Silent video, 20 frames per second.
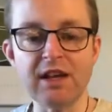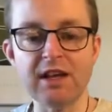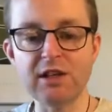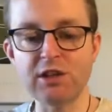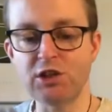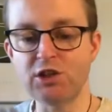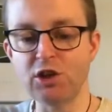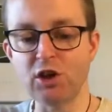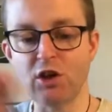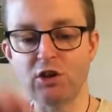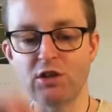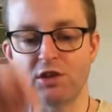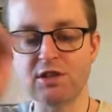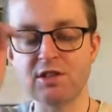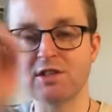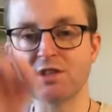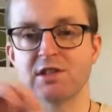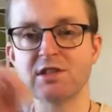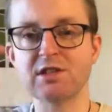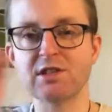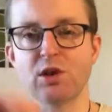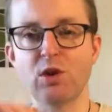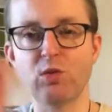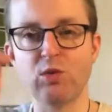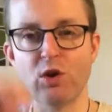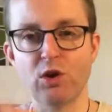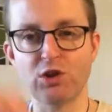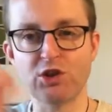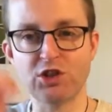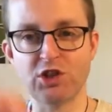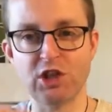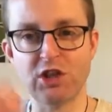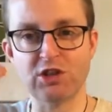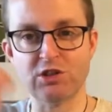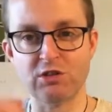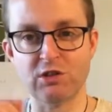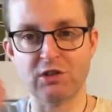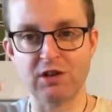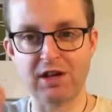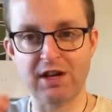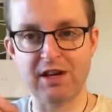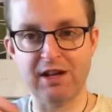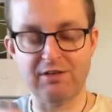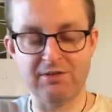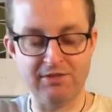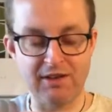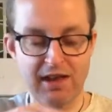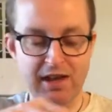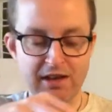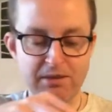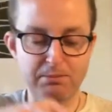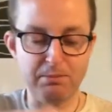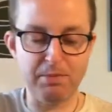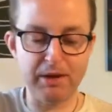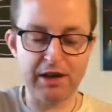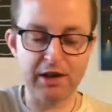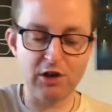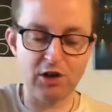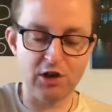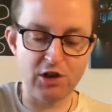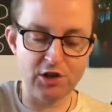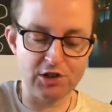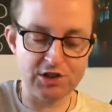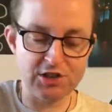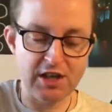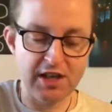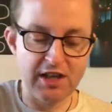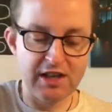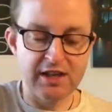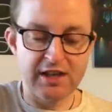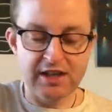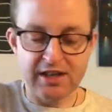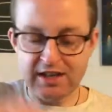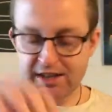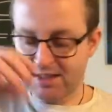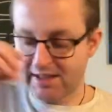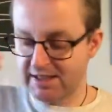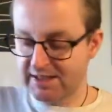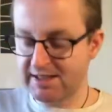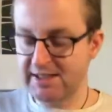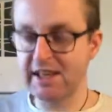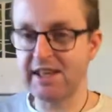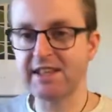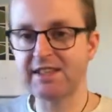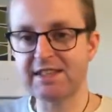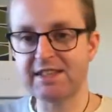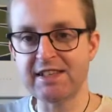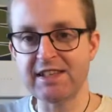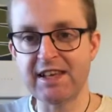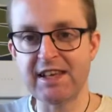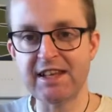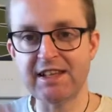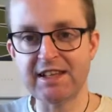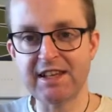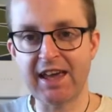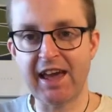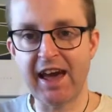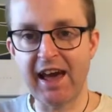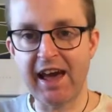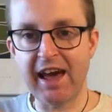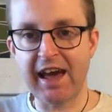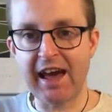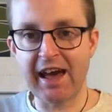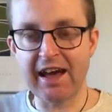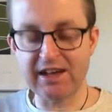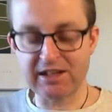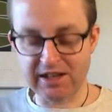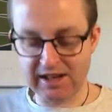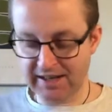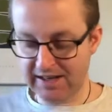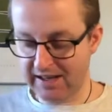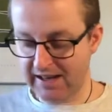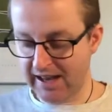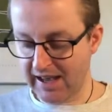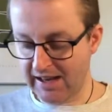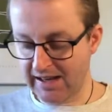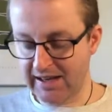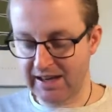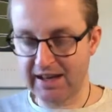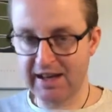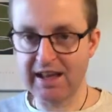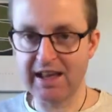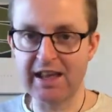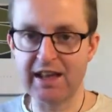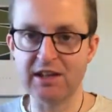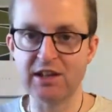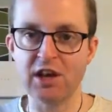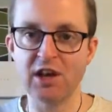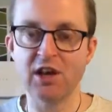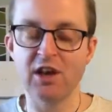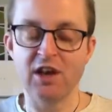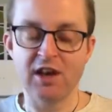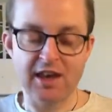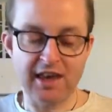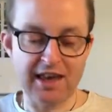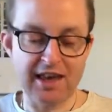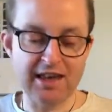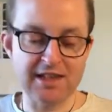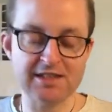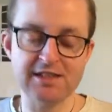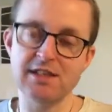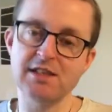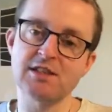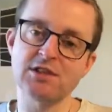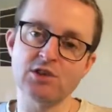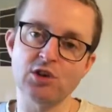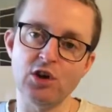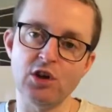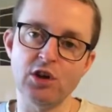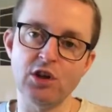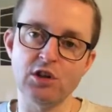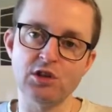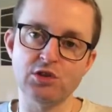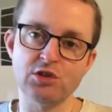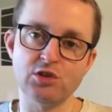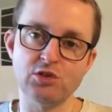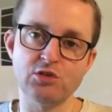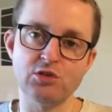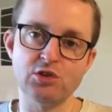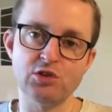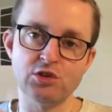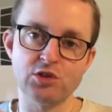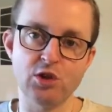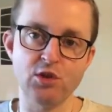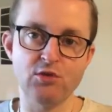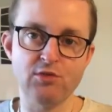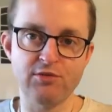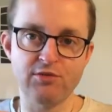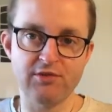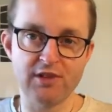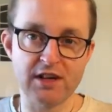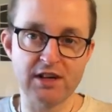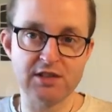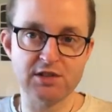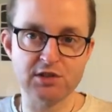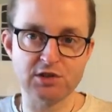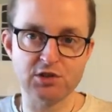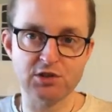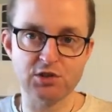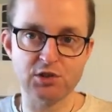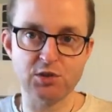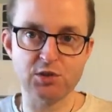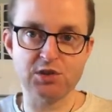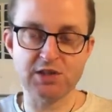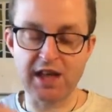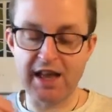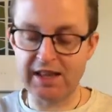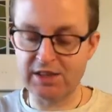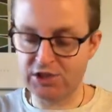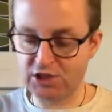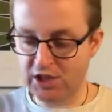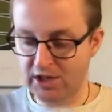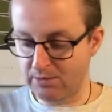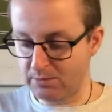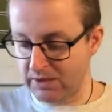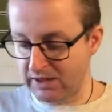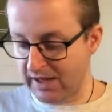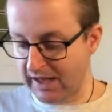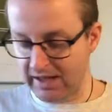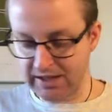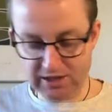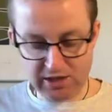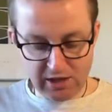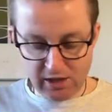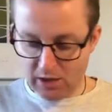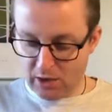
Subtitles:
Don't squash it or anything, because the seeds need the air and they need easy soil to grow first root and germinate.